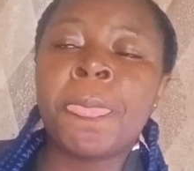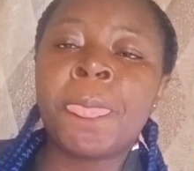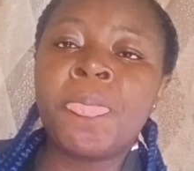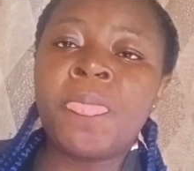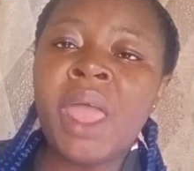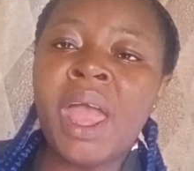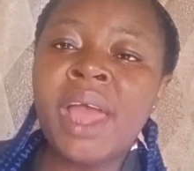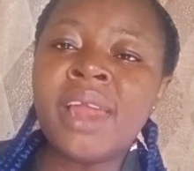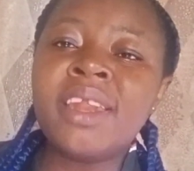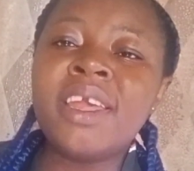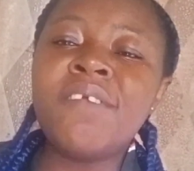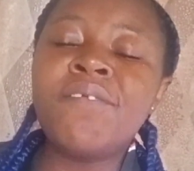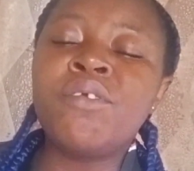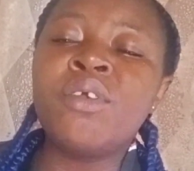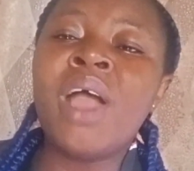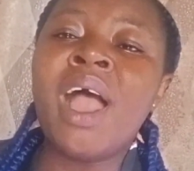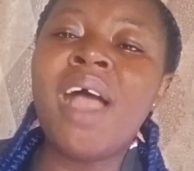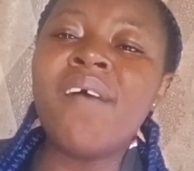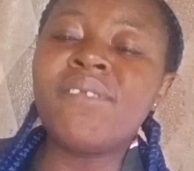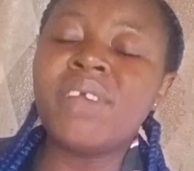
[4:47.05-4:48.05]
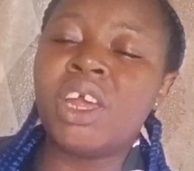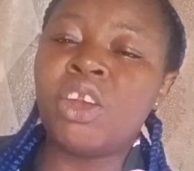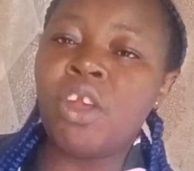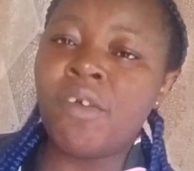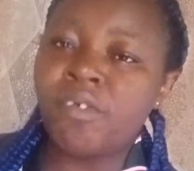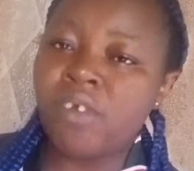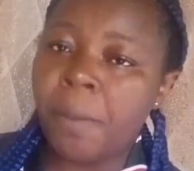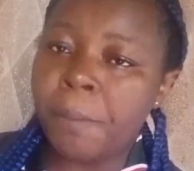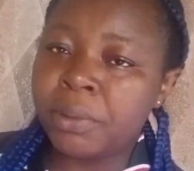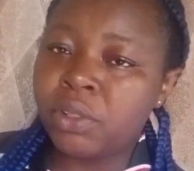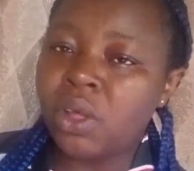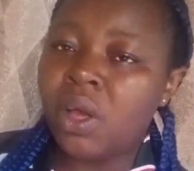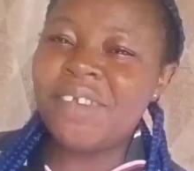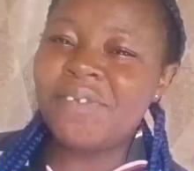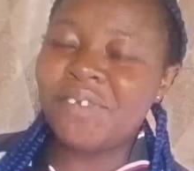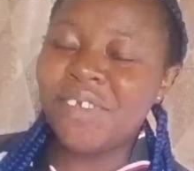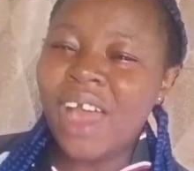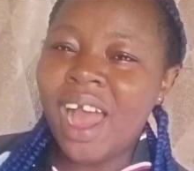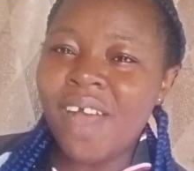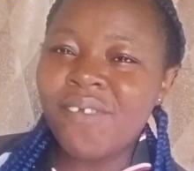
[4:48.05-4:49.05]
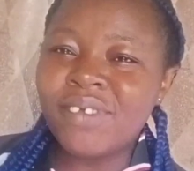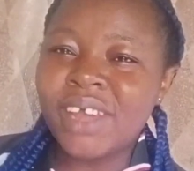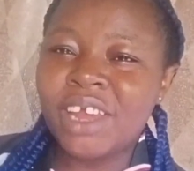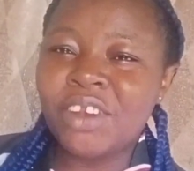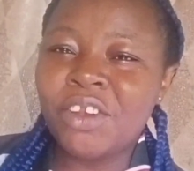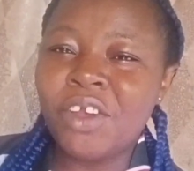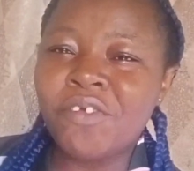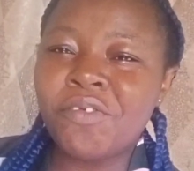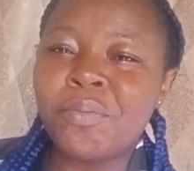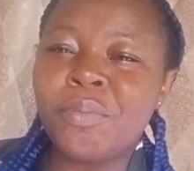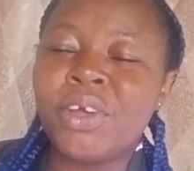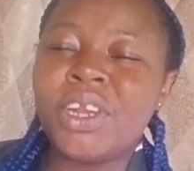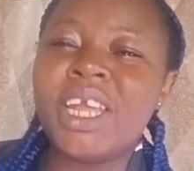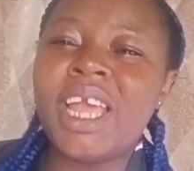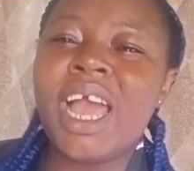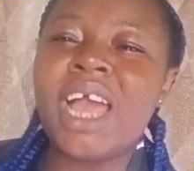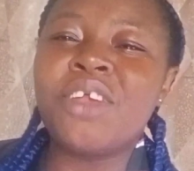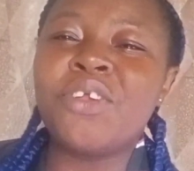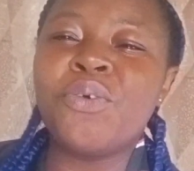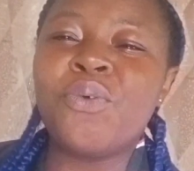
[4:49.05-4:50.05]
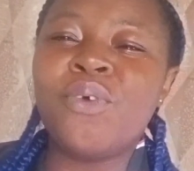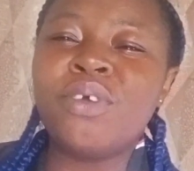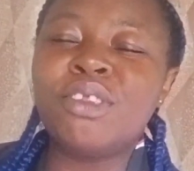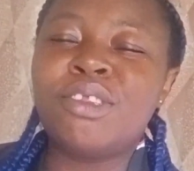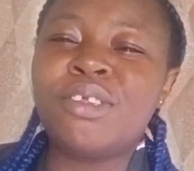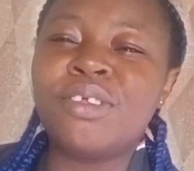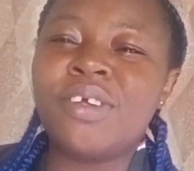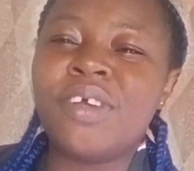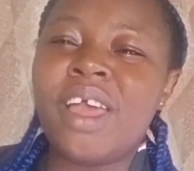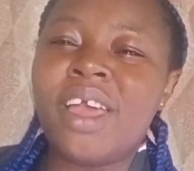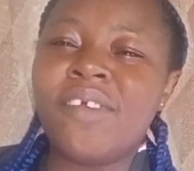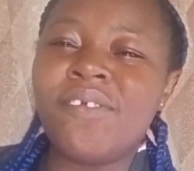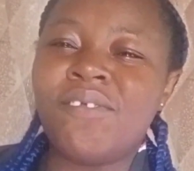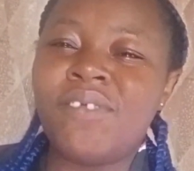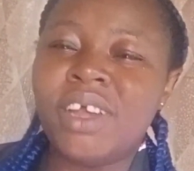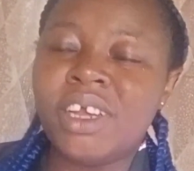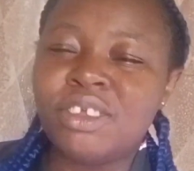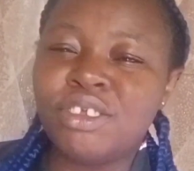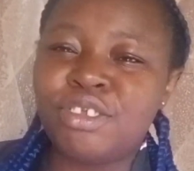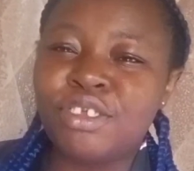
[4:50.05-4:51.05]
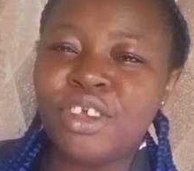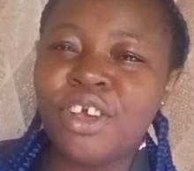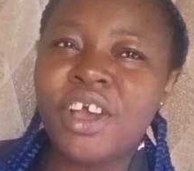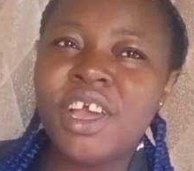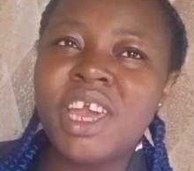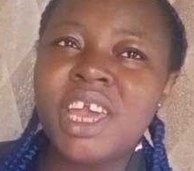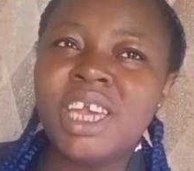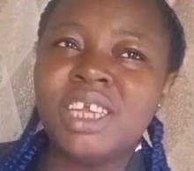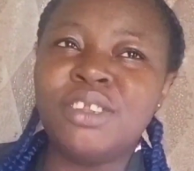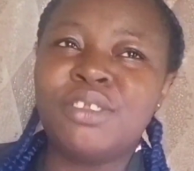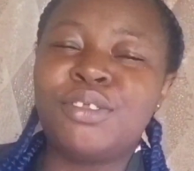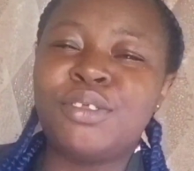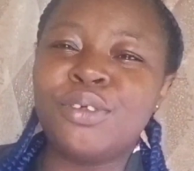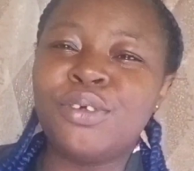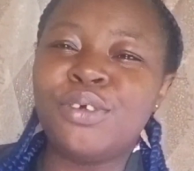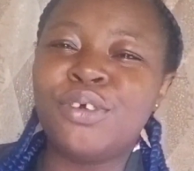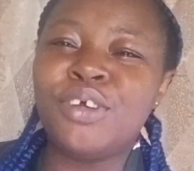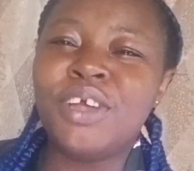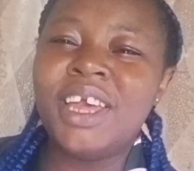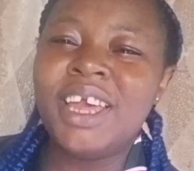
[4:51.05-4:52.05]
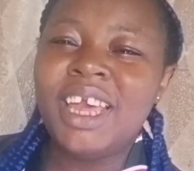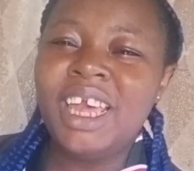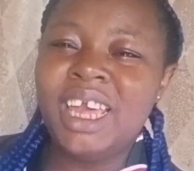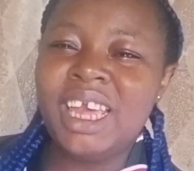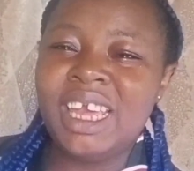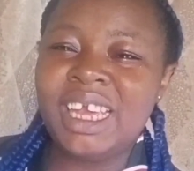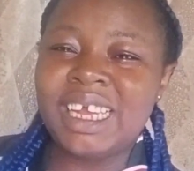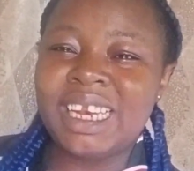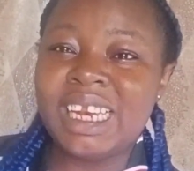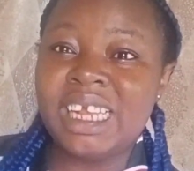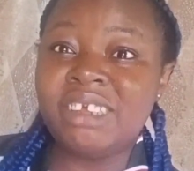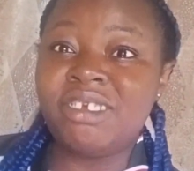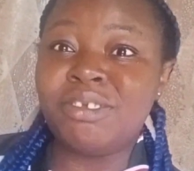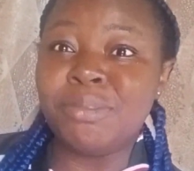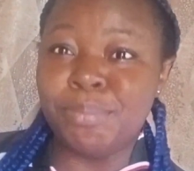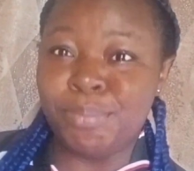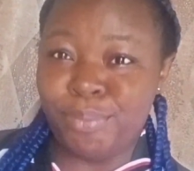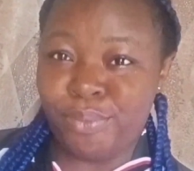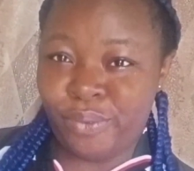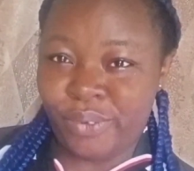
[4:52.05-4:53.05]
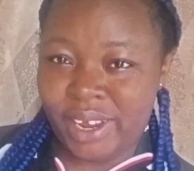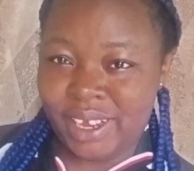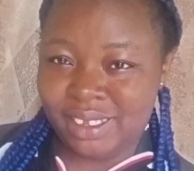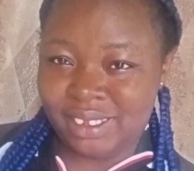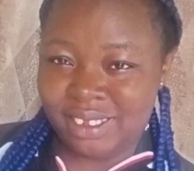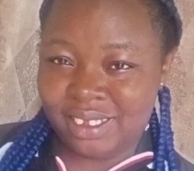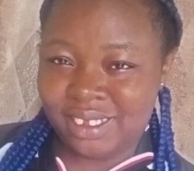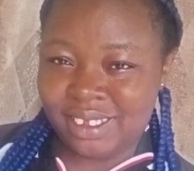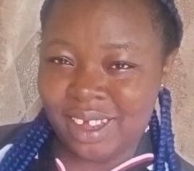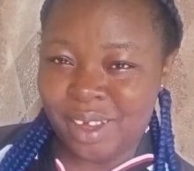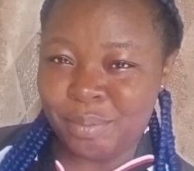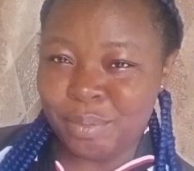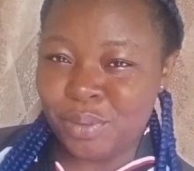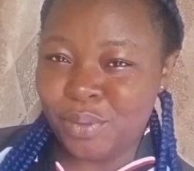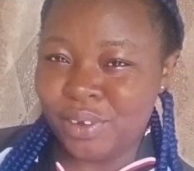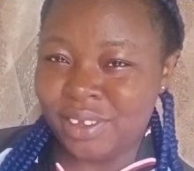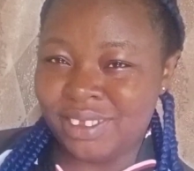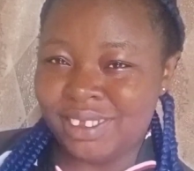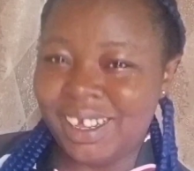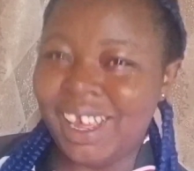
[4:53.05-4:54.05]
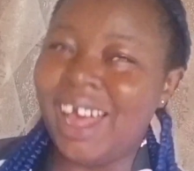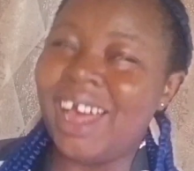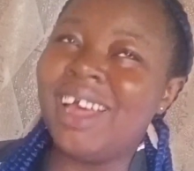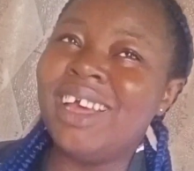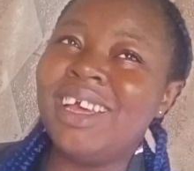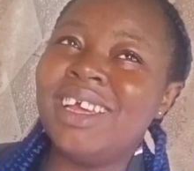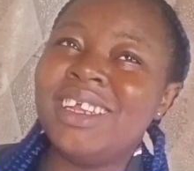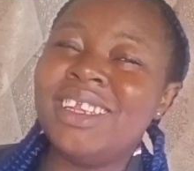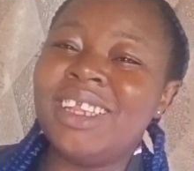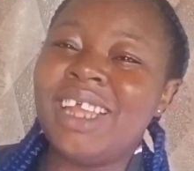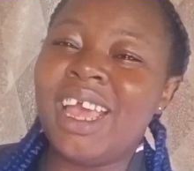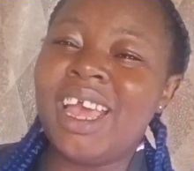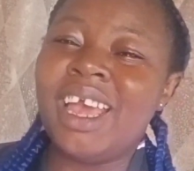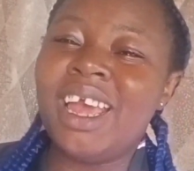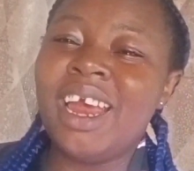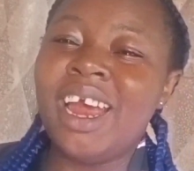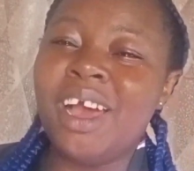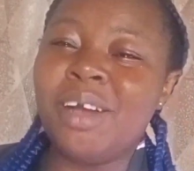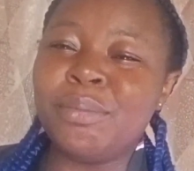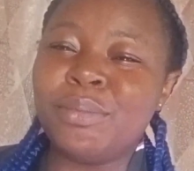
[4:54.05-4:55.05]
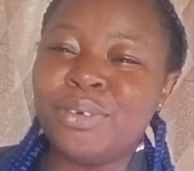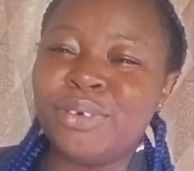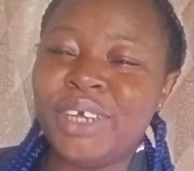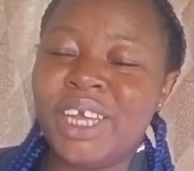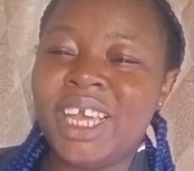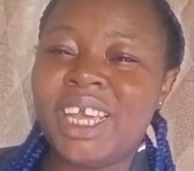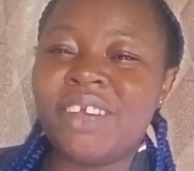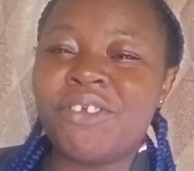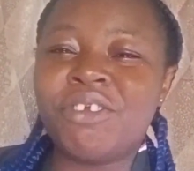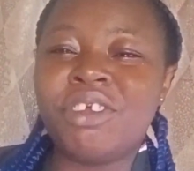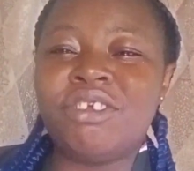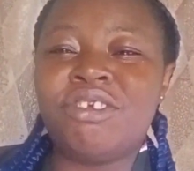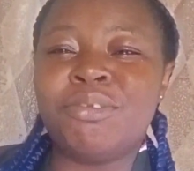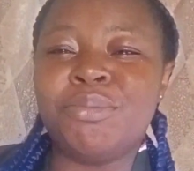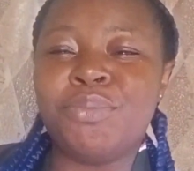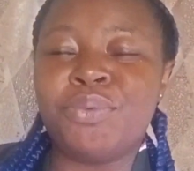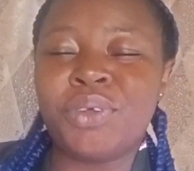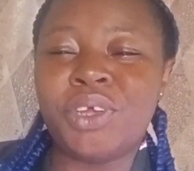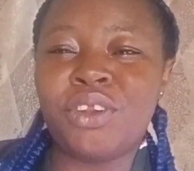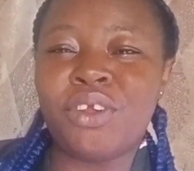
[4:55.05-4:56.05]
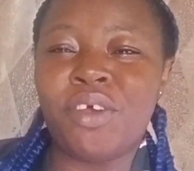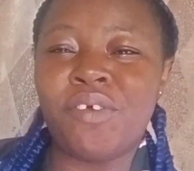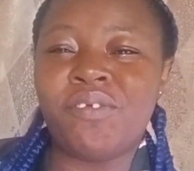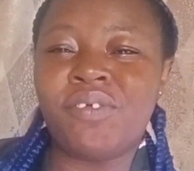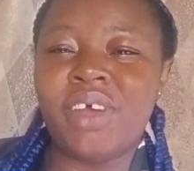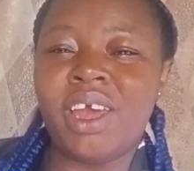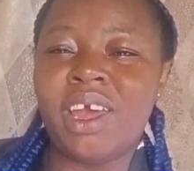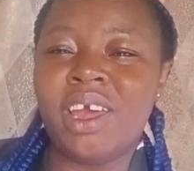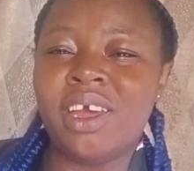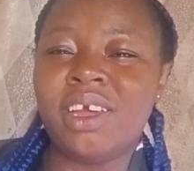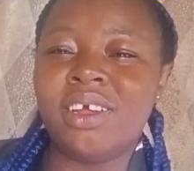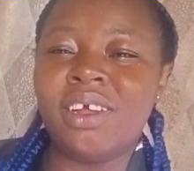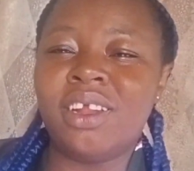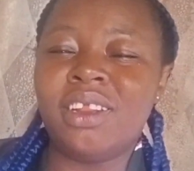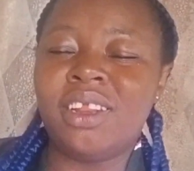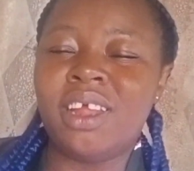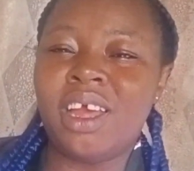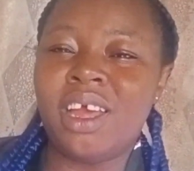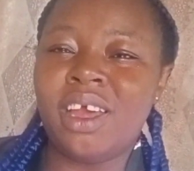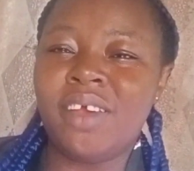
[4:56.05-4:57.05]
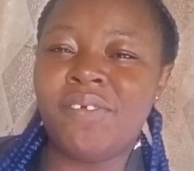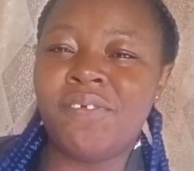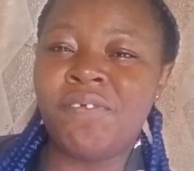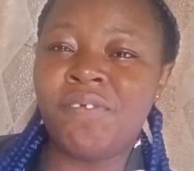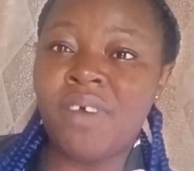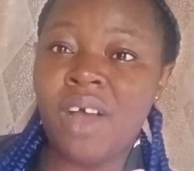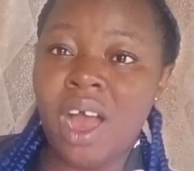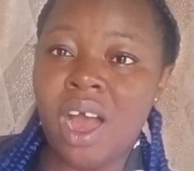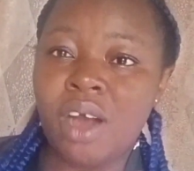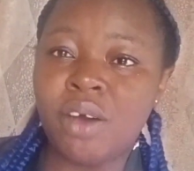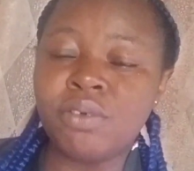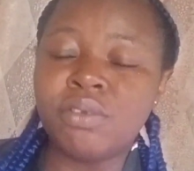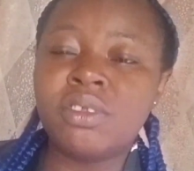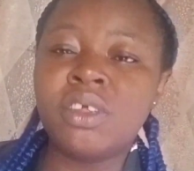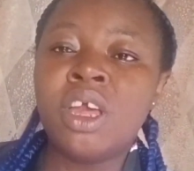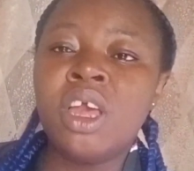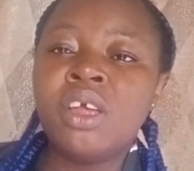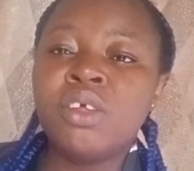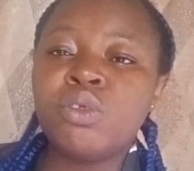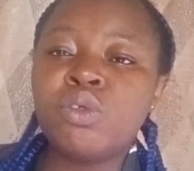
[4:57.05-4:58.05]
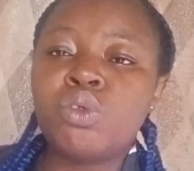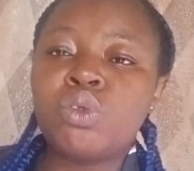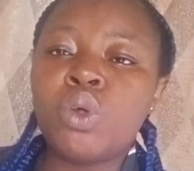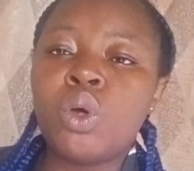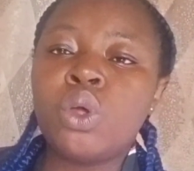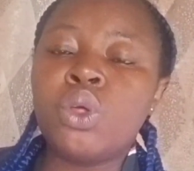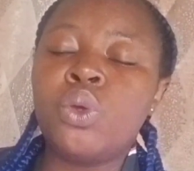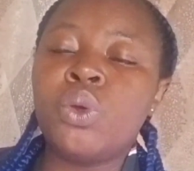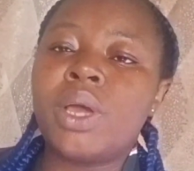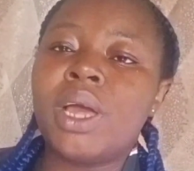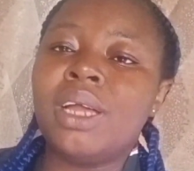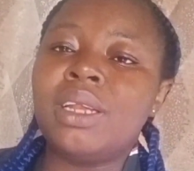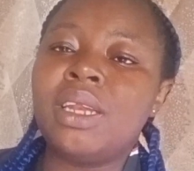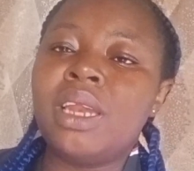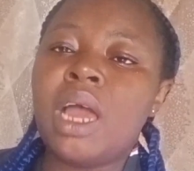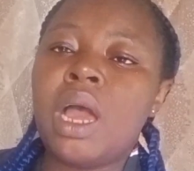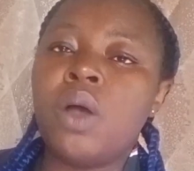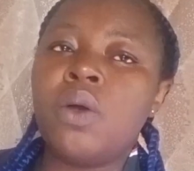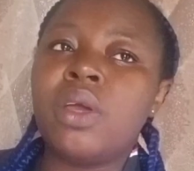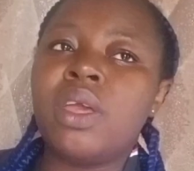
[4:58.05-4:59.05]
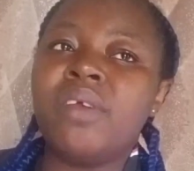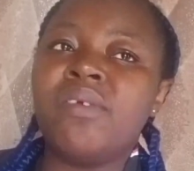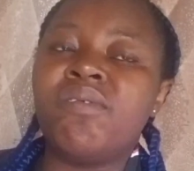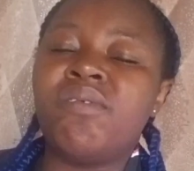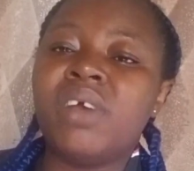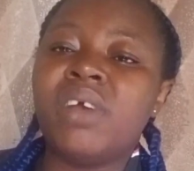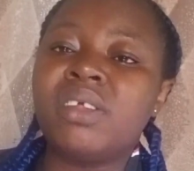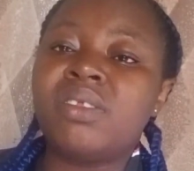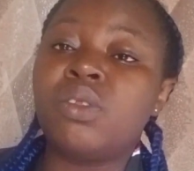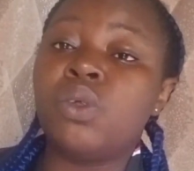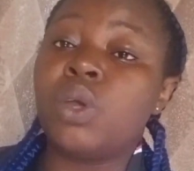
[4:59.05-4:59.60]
Then if you have enough capital, if you have enough money and you want to venture into English breeds, viewers, yeah, the English breed of the fowls, so you can now invest.